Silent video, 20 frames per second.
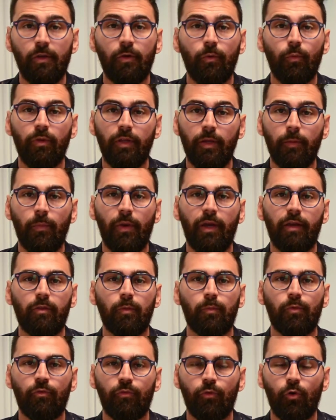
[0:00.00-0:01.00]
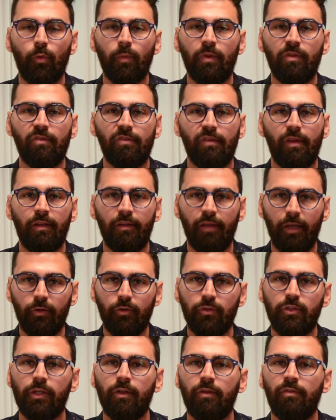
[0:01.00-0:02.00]
will impact the performance and
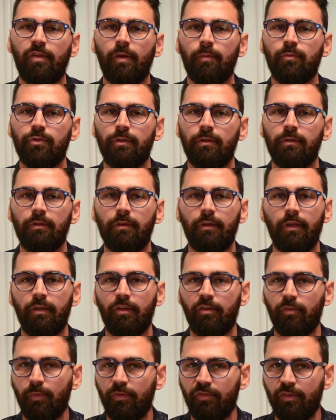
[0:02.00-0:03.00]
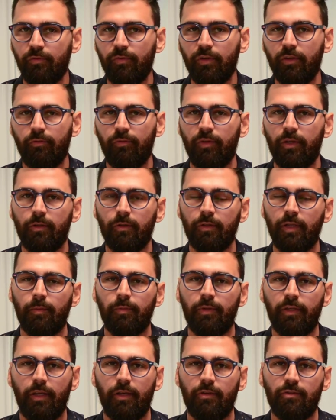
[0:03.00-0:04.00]
energy consumption in a specific vehicle
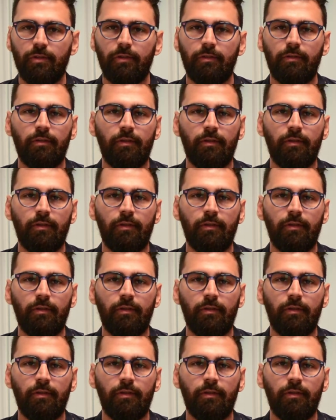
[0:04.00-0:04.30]
application.